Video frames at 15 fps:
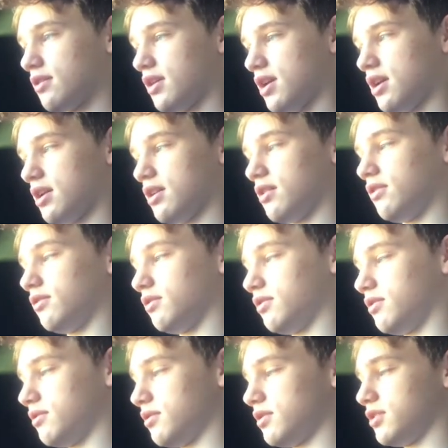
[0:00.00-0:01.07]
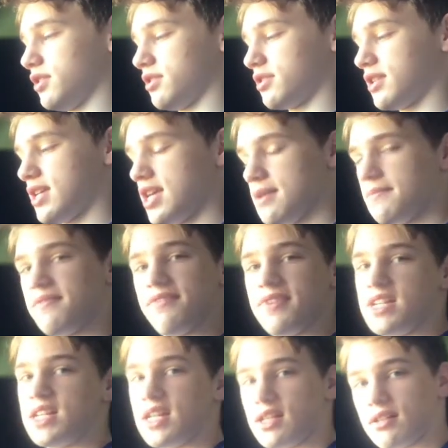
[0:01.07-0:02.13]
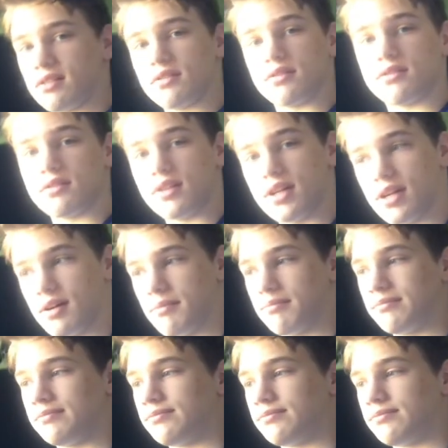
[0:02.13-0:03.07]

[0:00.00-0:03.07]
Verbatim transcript: and it'll just keep feeding um,